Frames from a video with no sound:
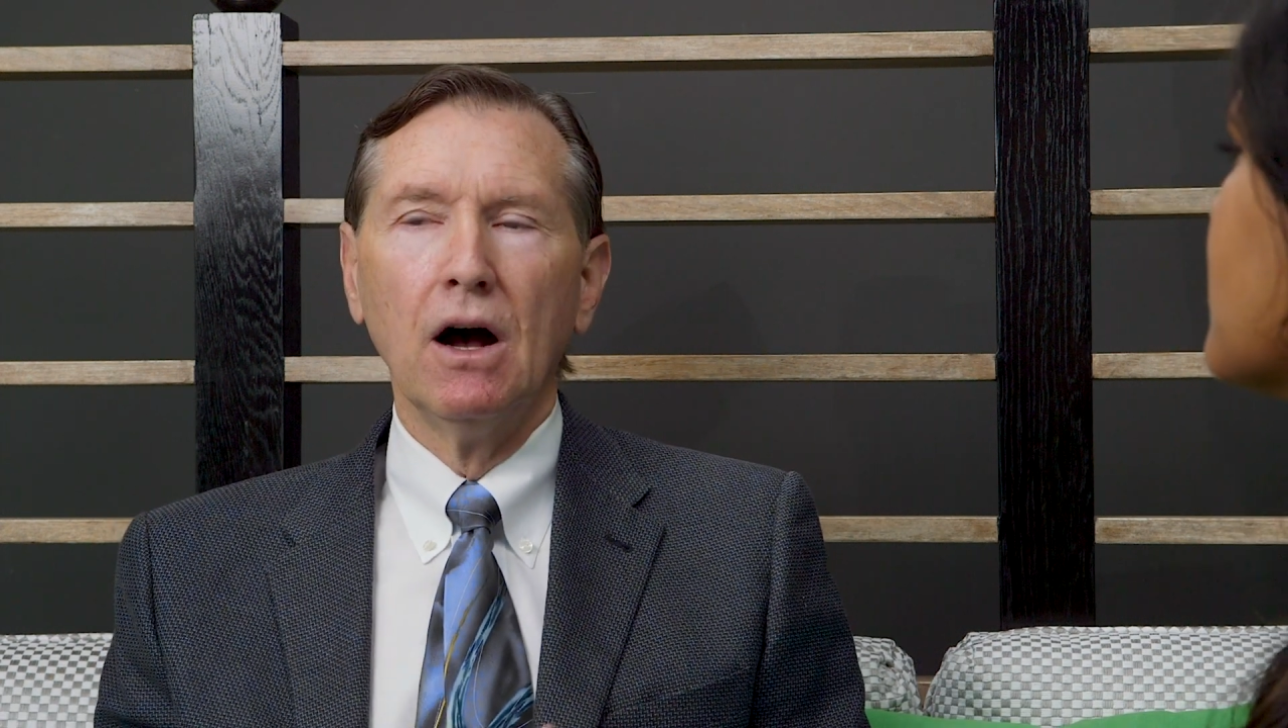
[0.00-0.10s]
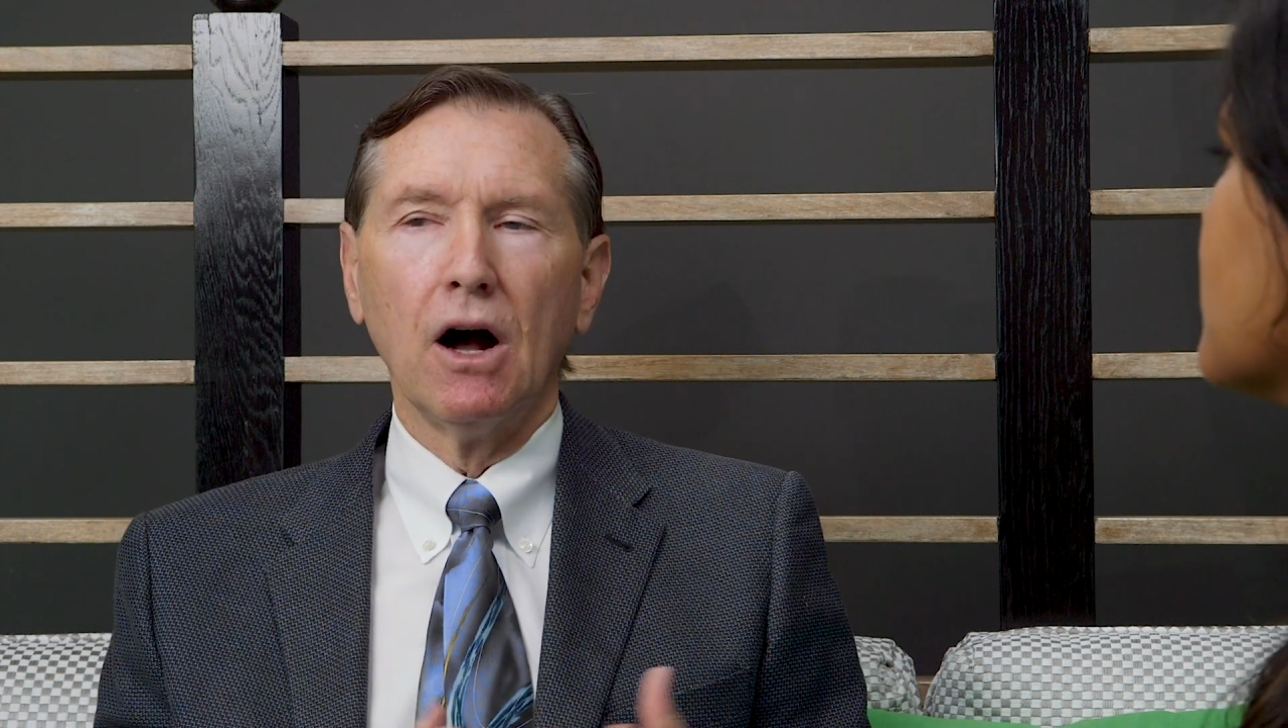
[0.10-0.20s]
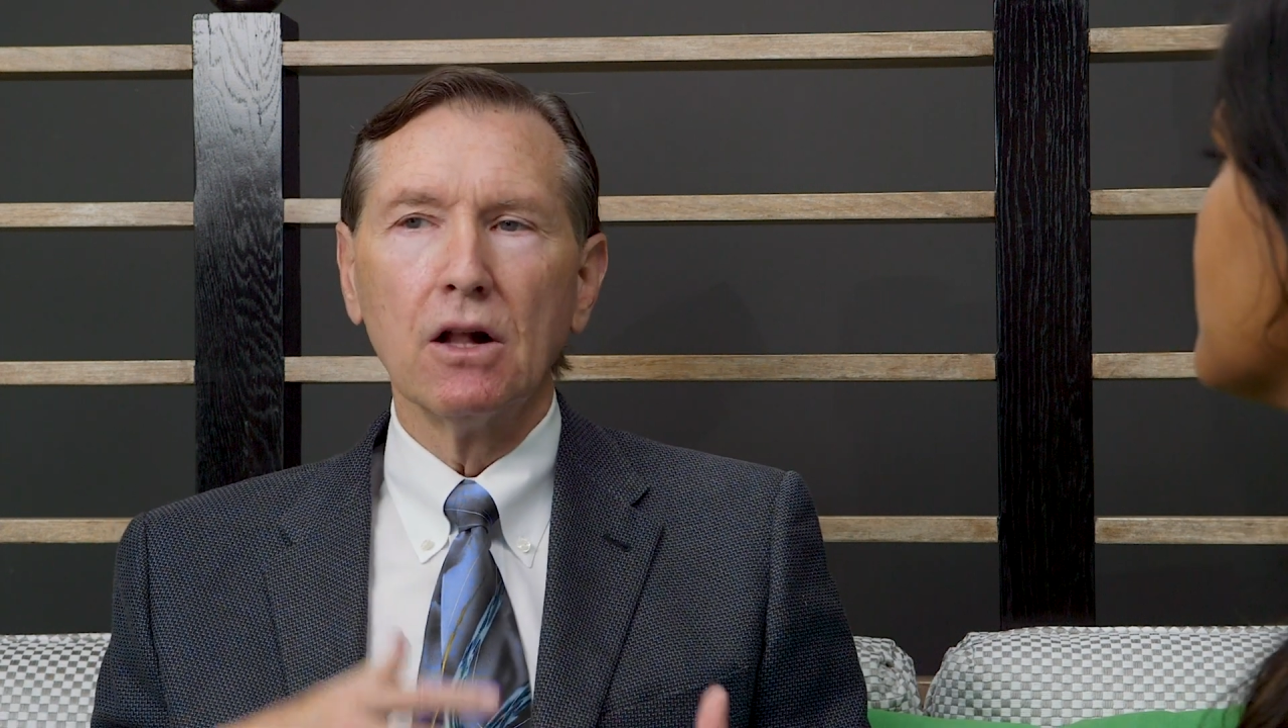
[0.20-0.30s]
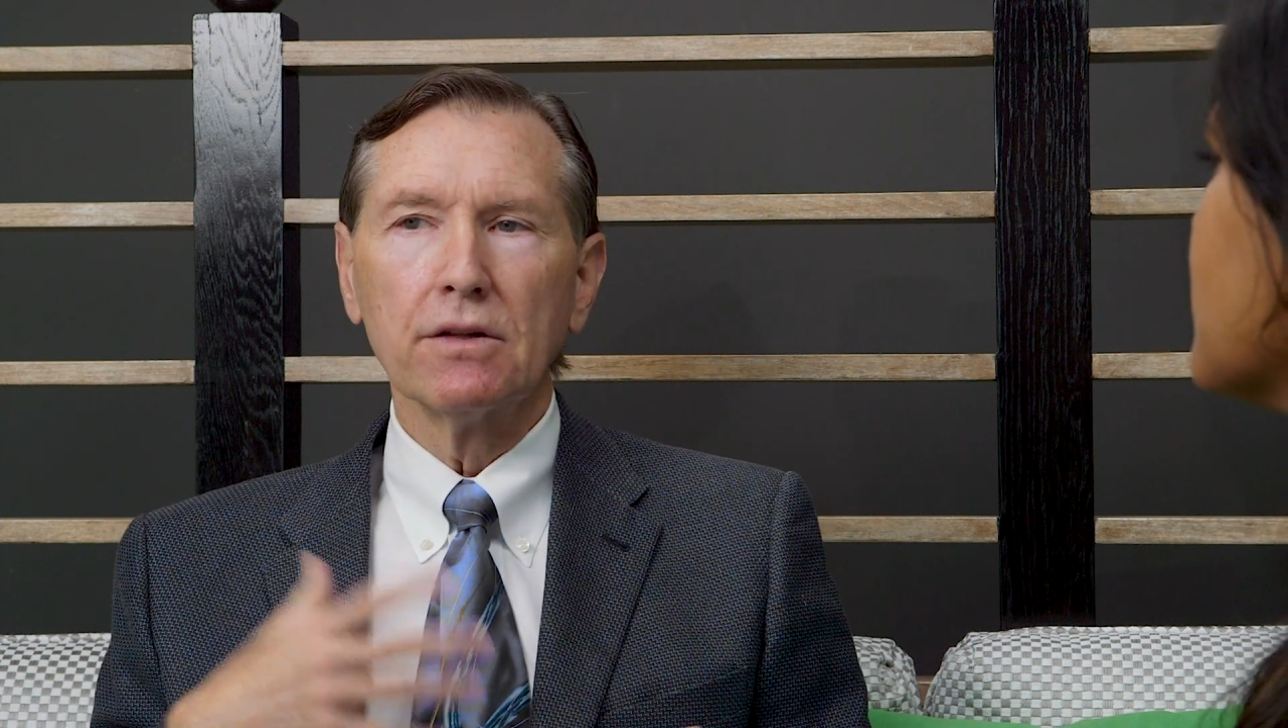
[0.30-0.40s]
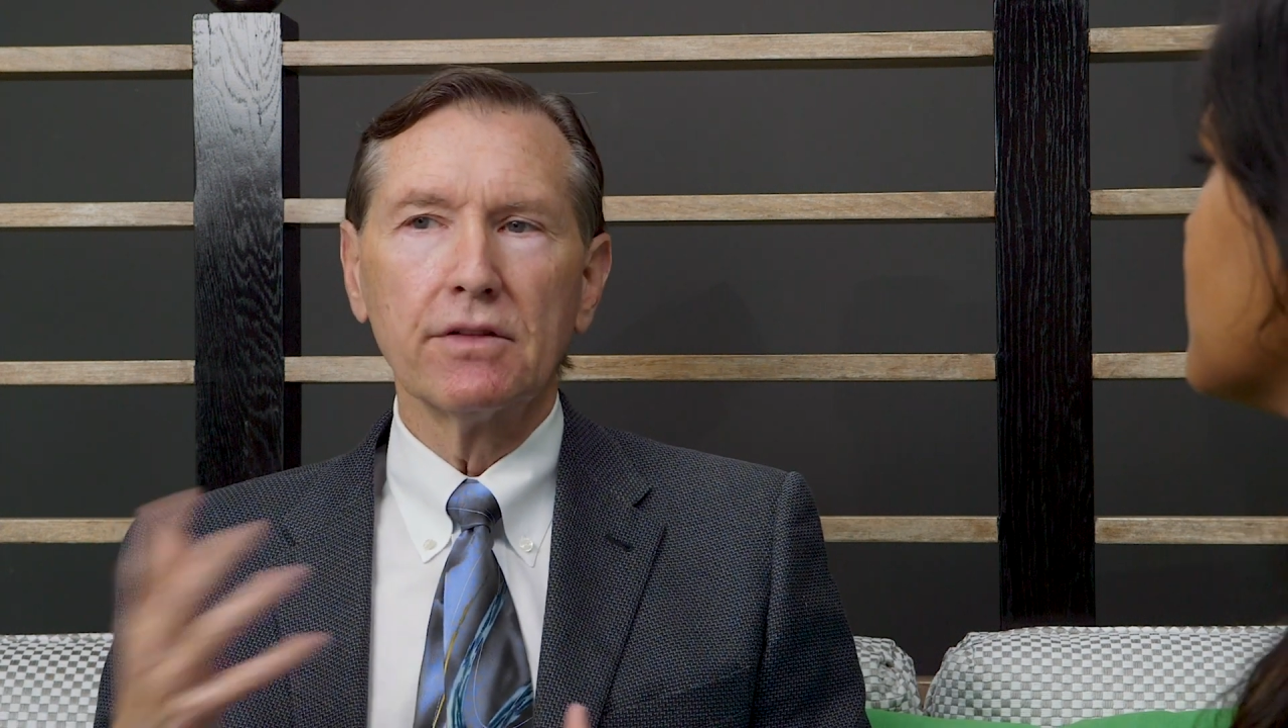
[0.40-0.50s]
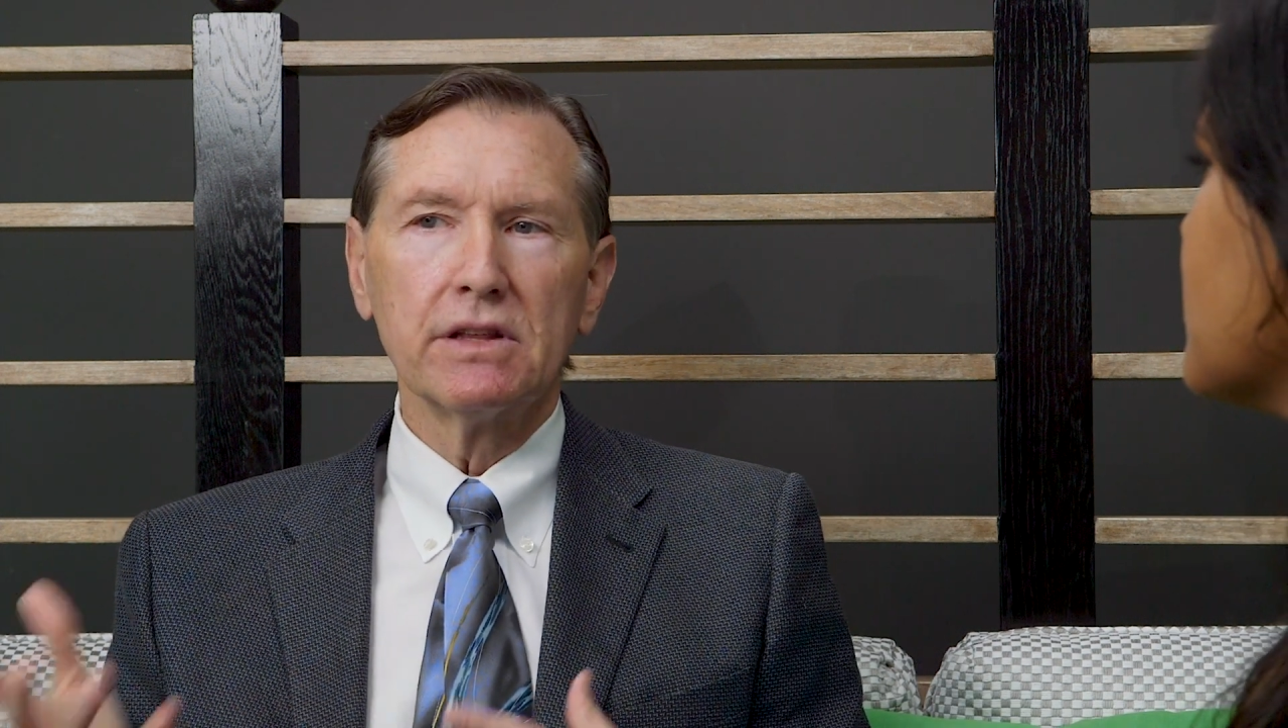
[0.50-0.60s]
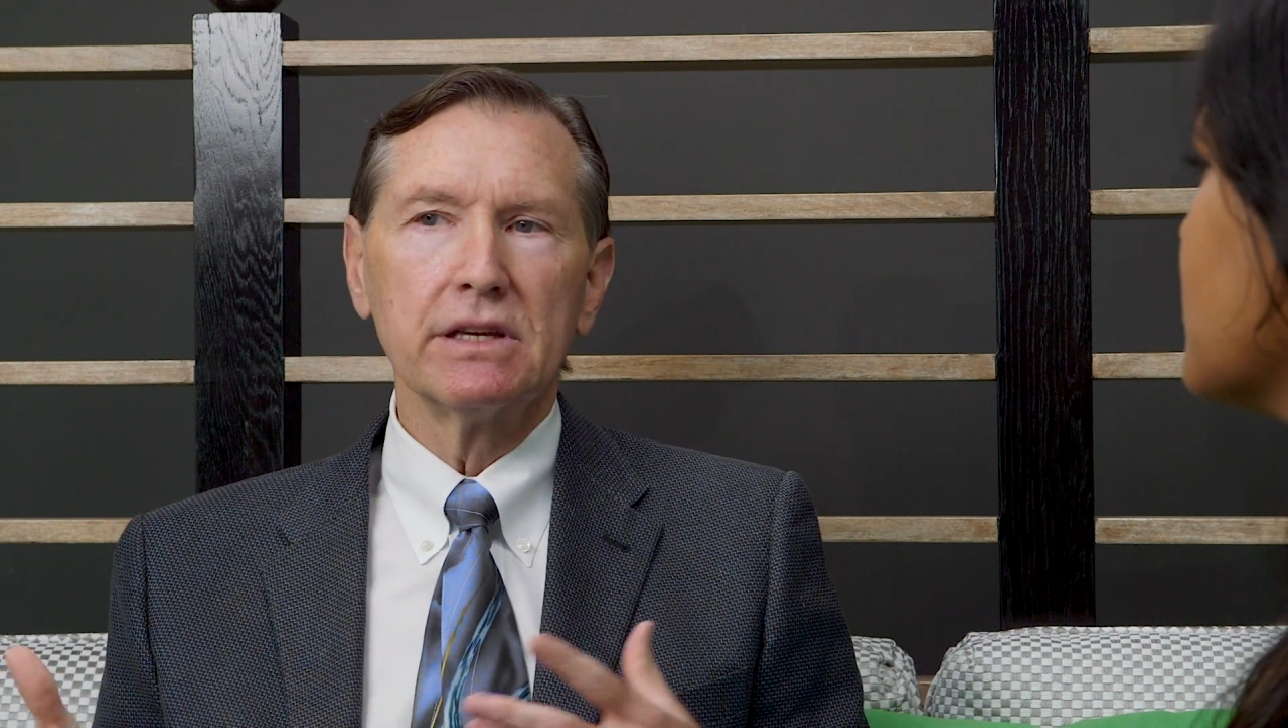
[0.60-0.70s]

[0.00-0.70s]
All of